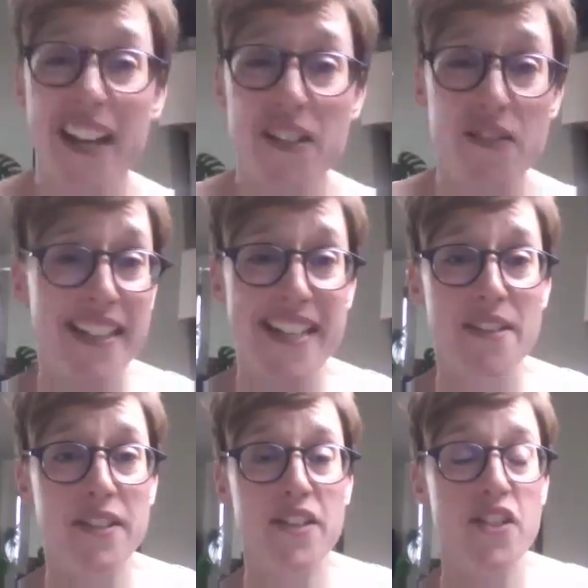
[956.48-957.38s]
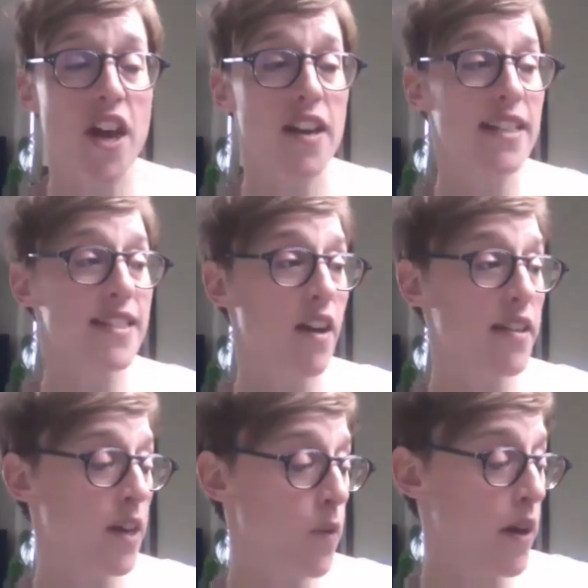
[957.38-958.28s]
really down to the journalist. I
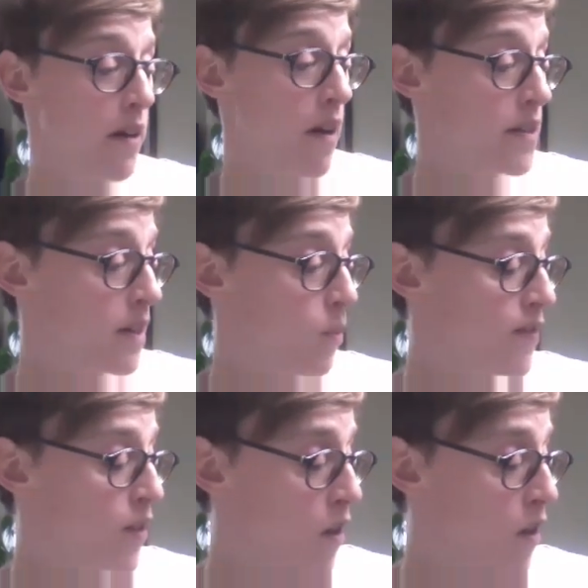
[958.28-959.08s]
think we've got